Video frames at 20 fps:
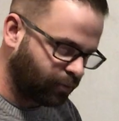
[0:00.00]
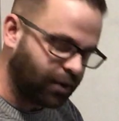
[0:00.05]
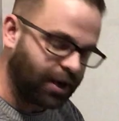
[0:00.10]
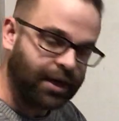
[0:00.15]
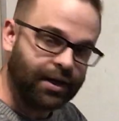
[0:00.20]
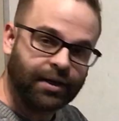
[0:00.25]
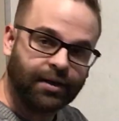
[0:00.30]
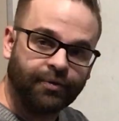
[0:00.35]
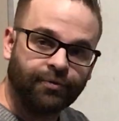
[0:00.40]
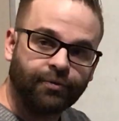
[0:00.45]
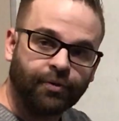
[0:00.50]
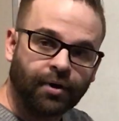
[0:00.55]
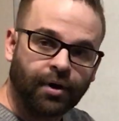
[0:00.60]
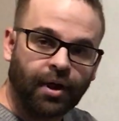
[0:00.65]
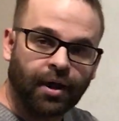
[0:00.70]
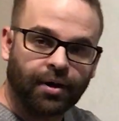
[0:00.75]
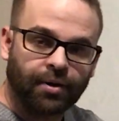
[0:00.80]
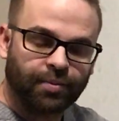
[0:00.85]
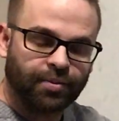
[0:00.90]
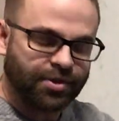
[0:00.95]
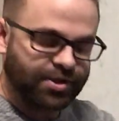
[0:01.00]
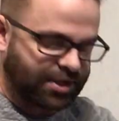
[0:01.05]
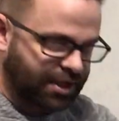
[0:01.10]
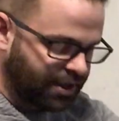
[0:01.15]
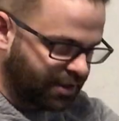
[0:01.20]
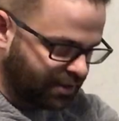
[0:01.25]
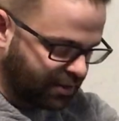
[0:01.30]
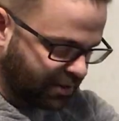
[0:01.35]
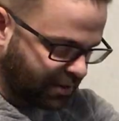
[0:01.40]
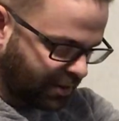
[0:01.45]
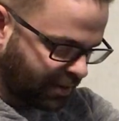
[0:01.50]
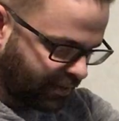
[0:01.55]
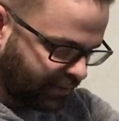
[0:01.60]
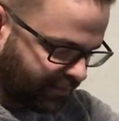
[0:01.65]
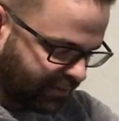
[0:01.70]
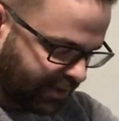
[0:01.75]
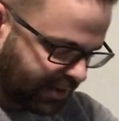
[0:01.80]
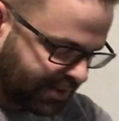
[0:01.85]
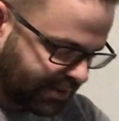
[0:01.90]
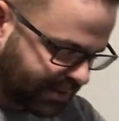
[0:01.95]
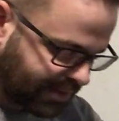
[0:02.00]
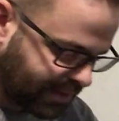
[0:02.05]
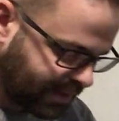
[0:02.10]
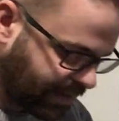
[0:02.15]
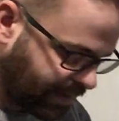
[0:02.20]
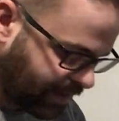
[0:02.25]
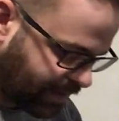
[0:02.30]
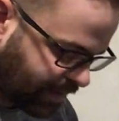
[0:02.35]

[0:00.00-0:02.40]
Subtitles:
rated for 100% of its